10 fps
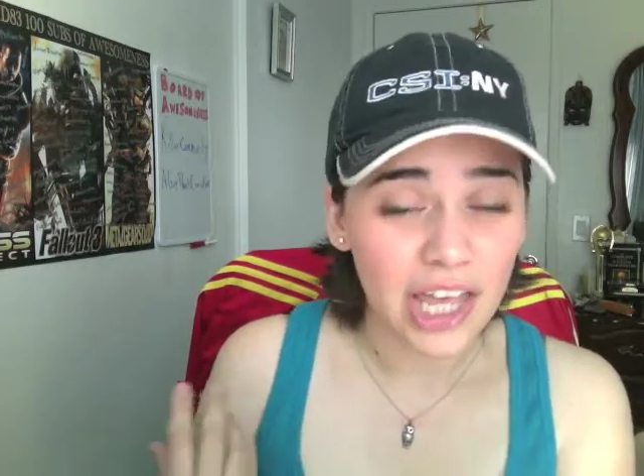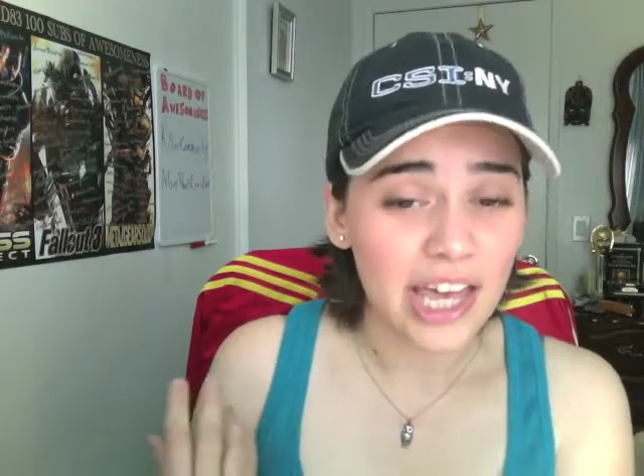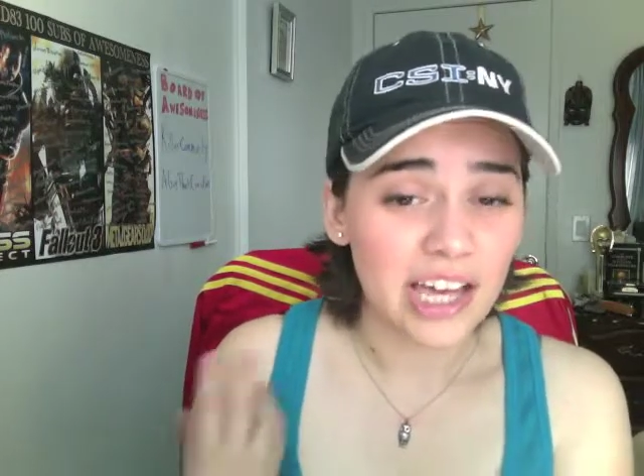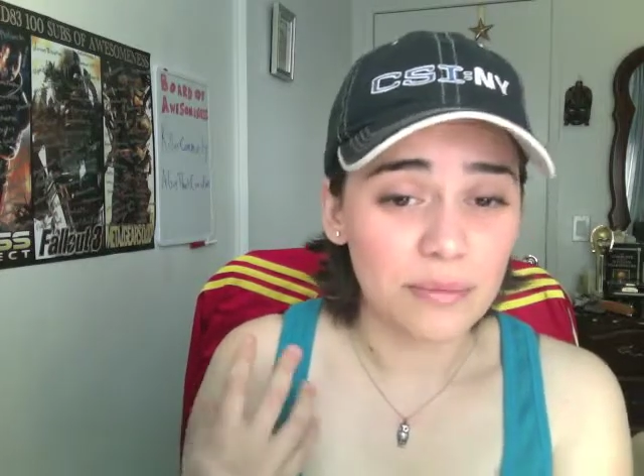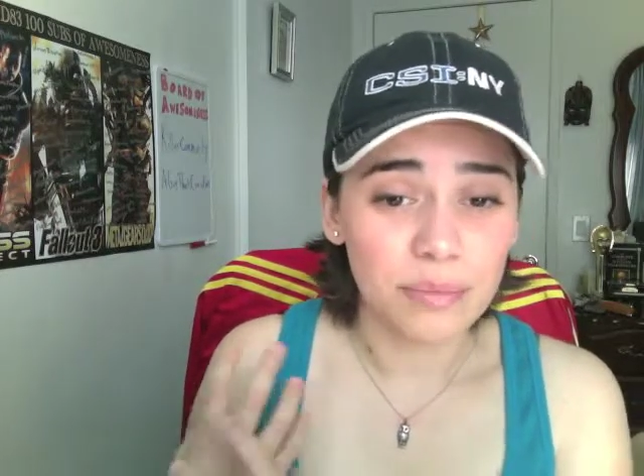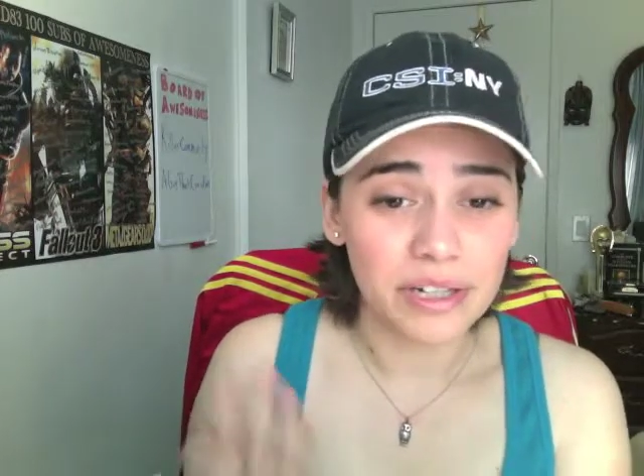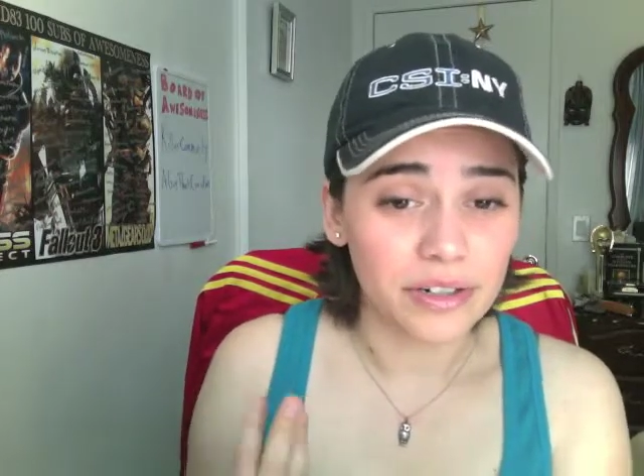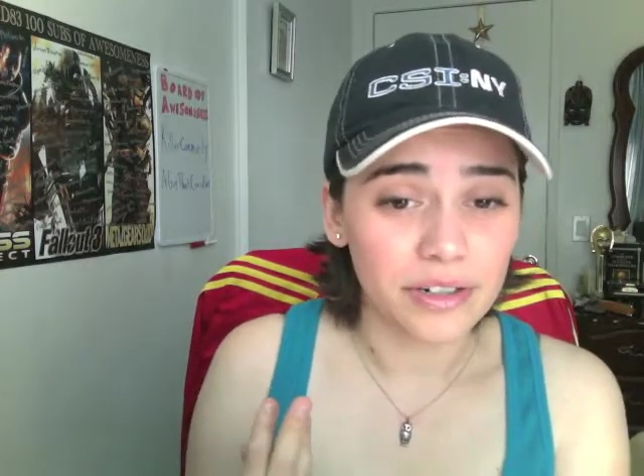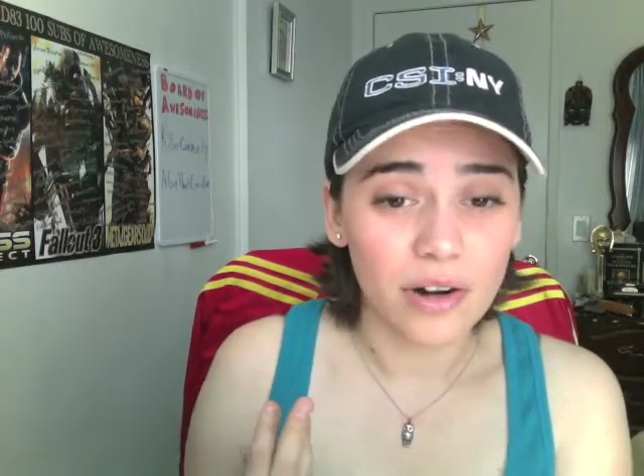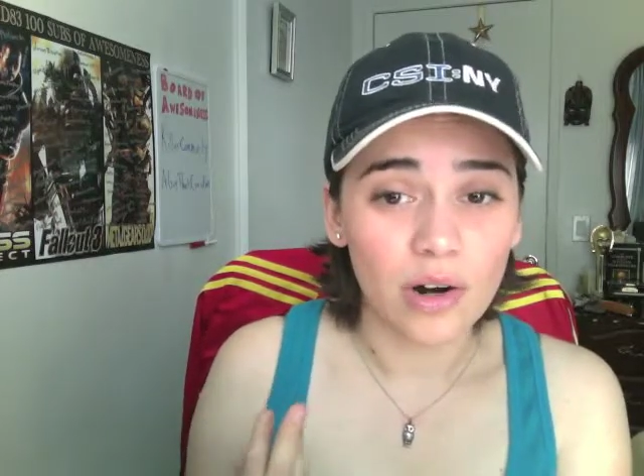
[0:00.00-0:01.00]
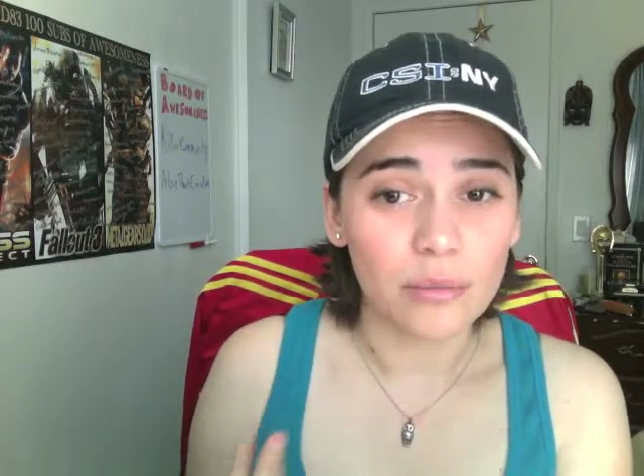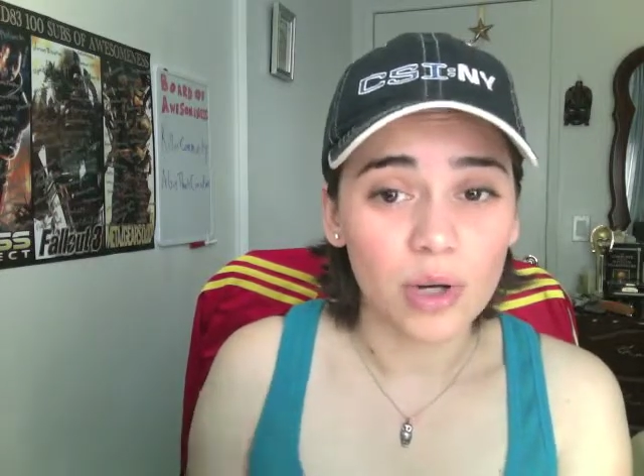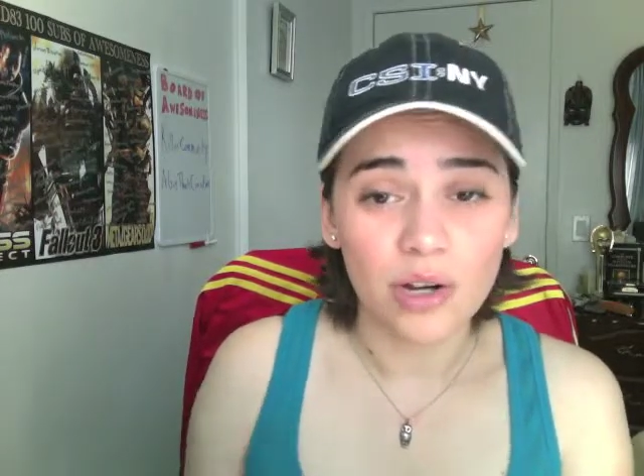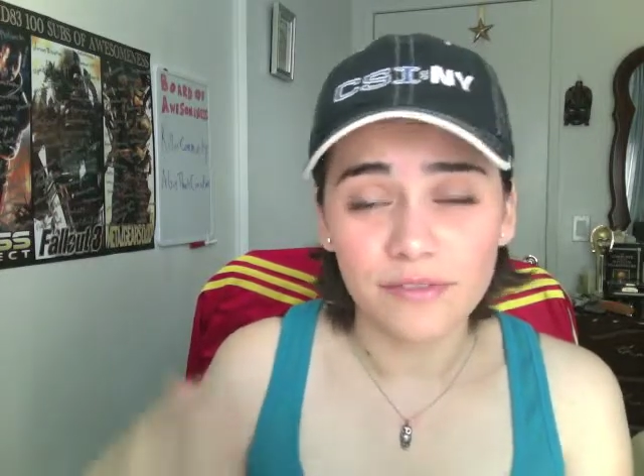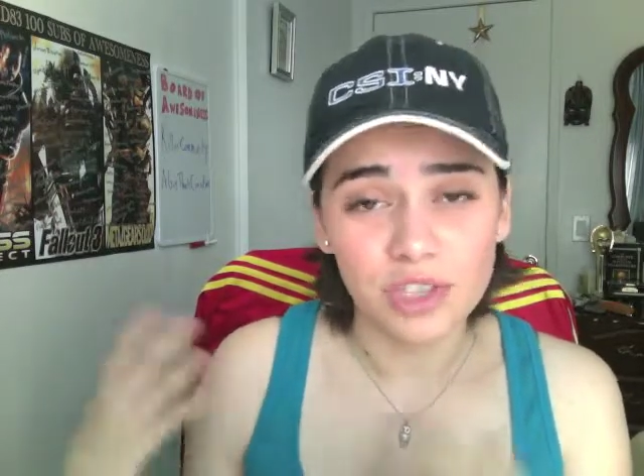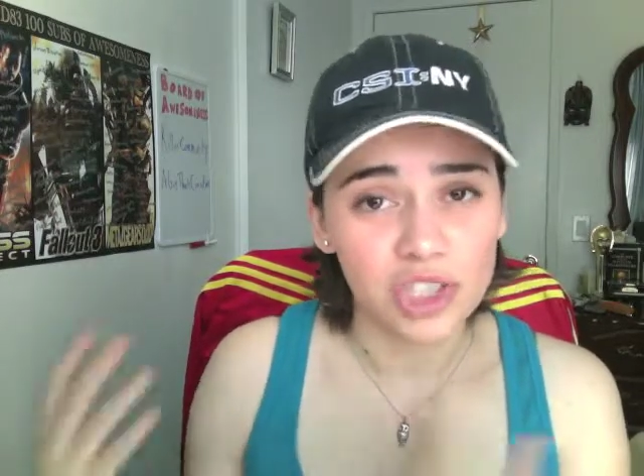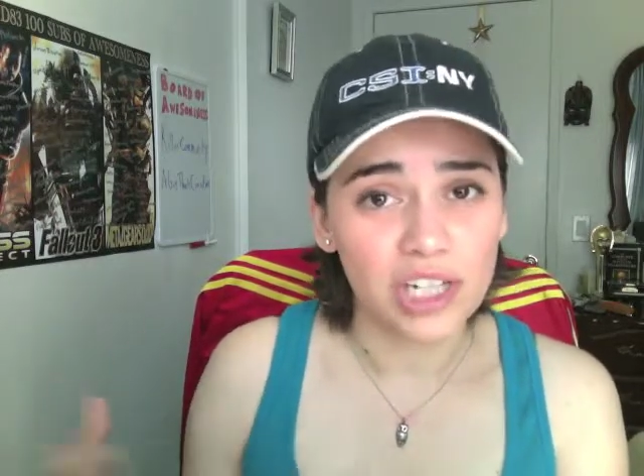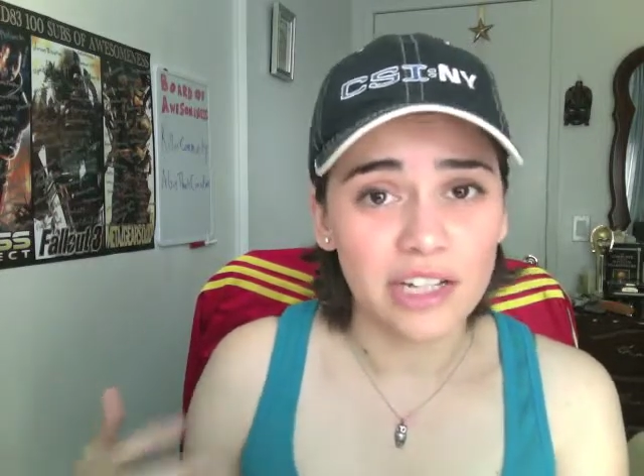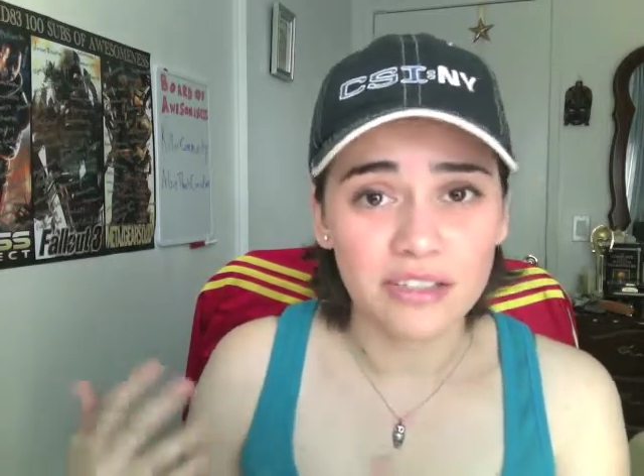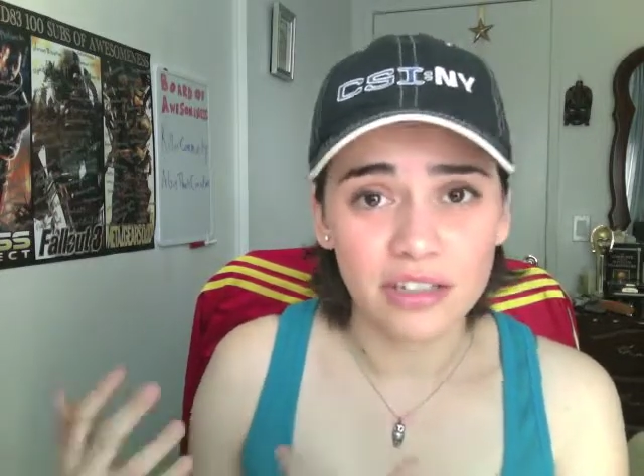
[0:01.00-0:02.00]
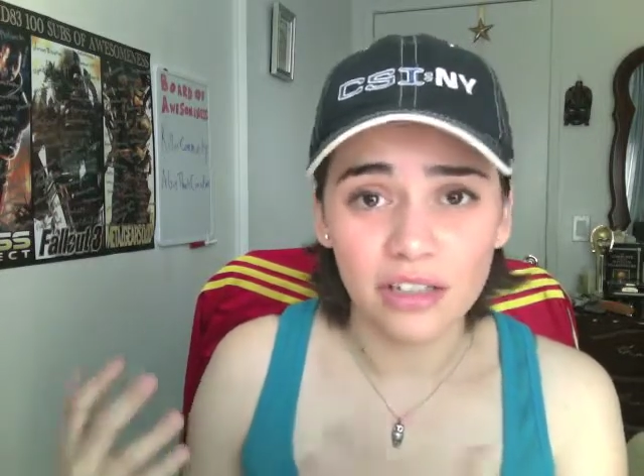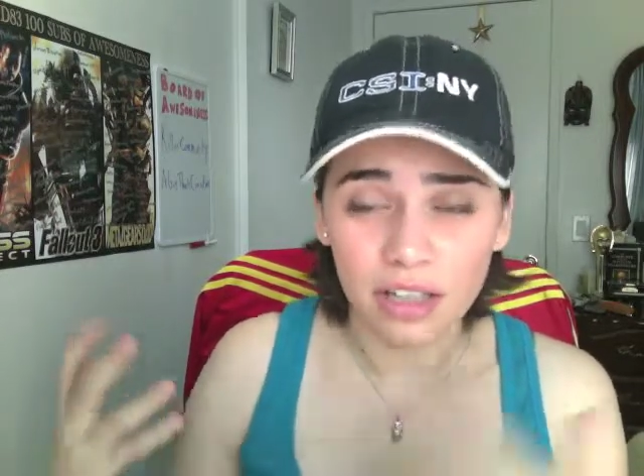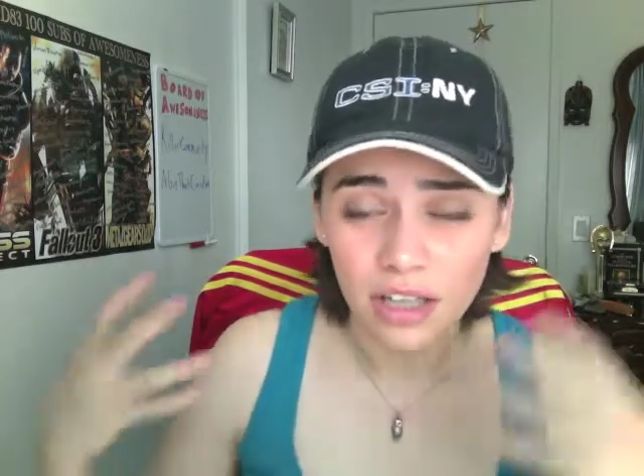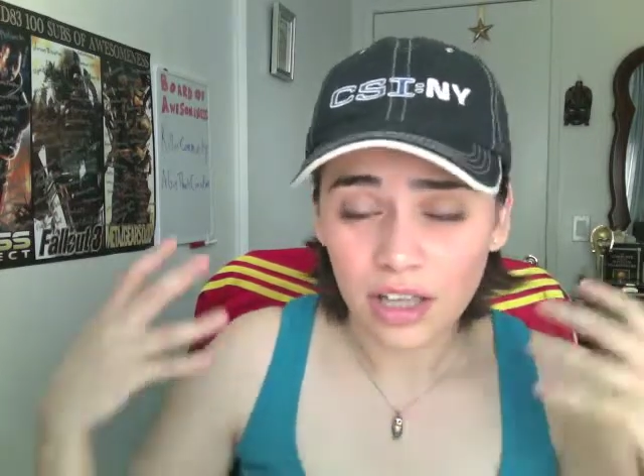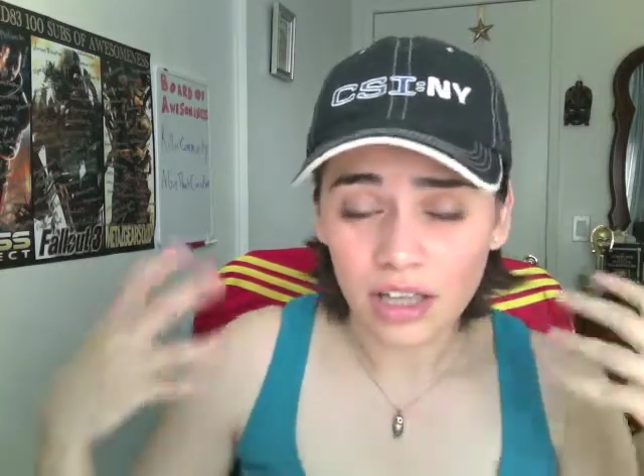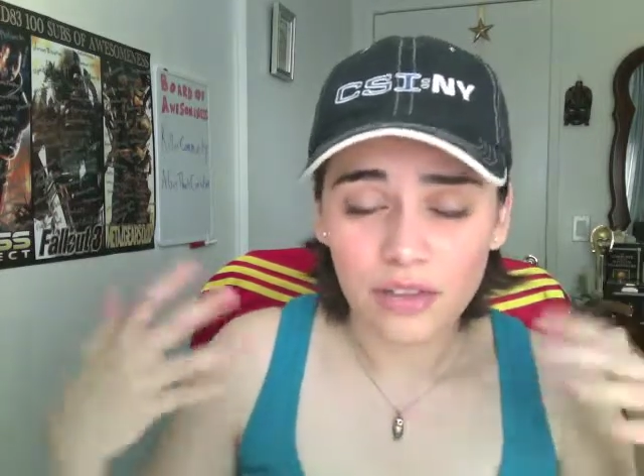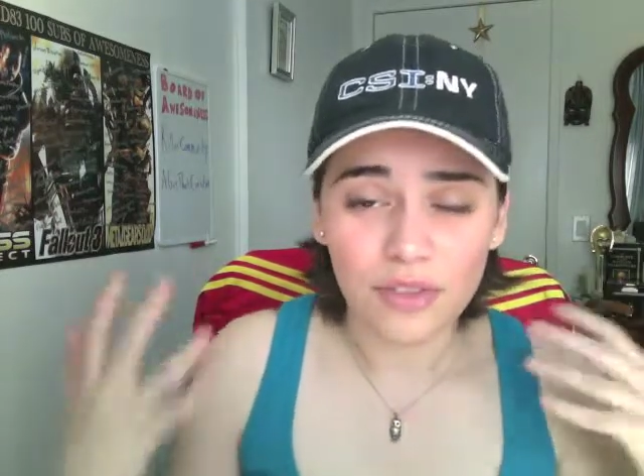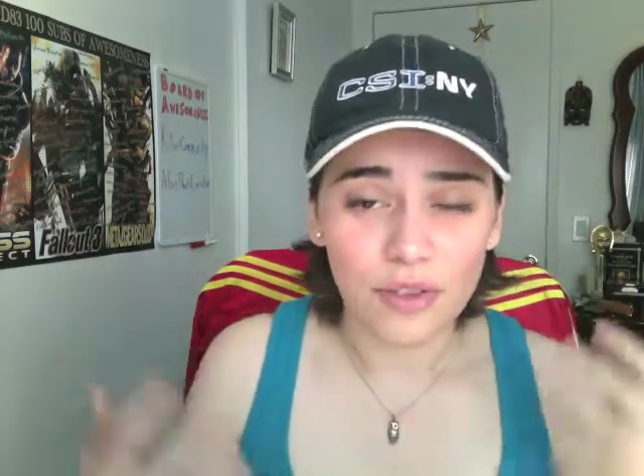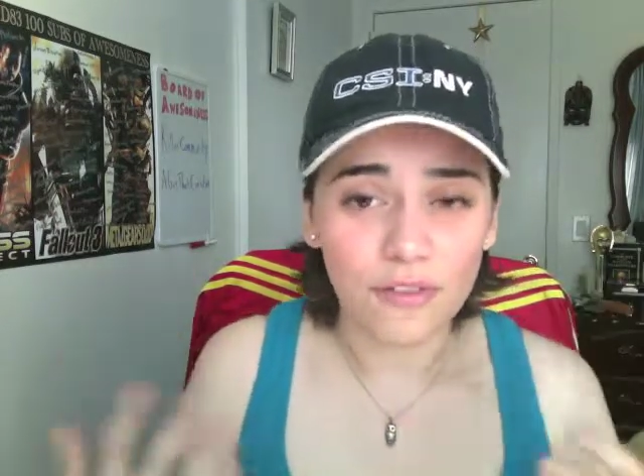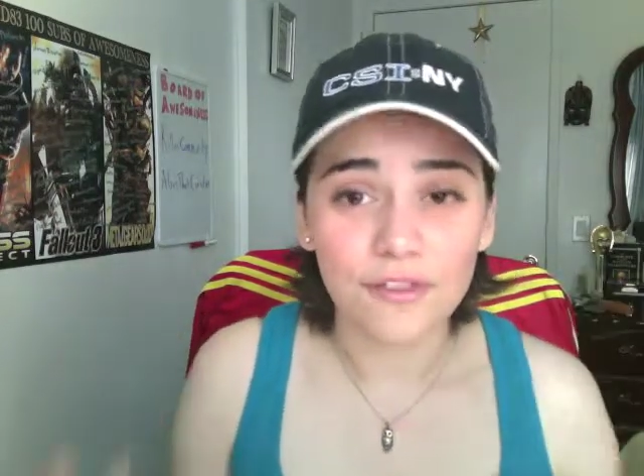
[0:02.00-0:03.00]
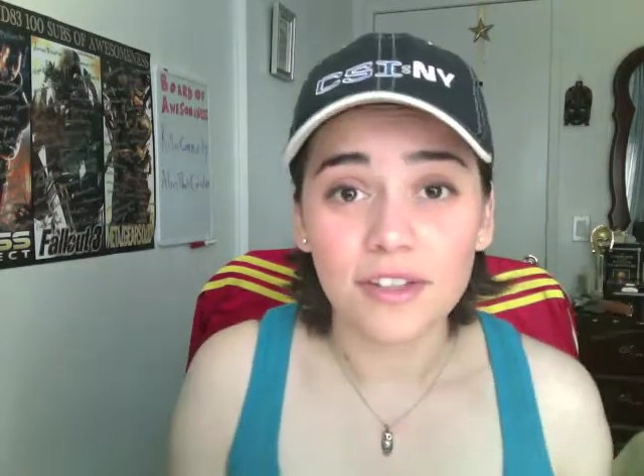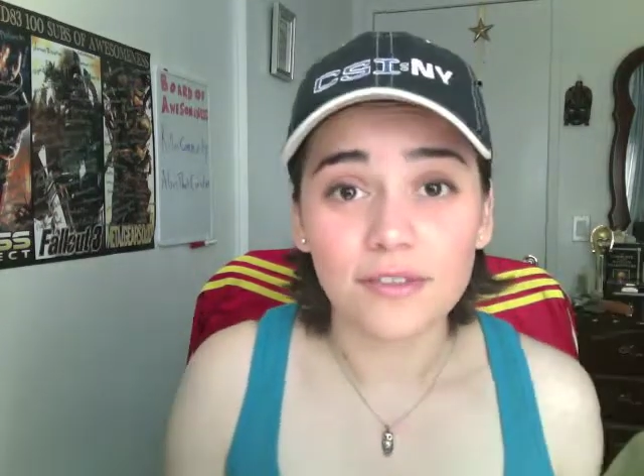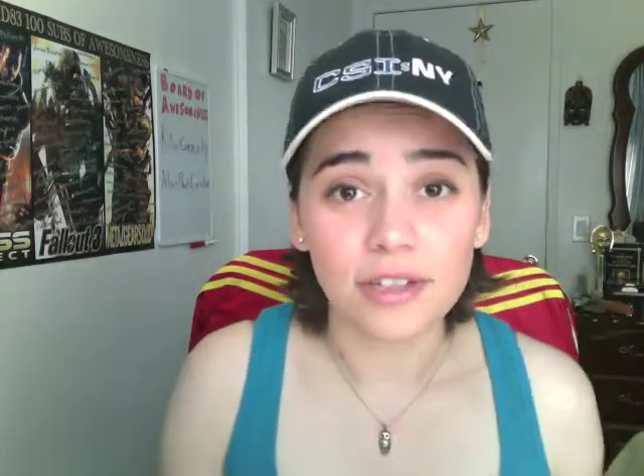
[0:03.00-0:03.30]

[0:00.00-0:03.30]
had bit her arm off, and she has like a fever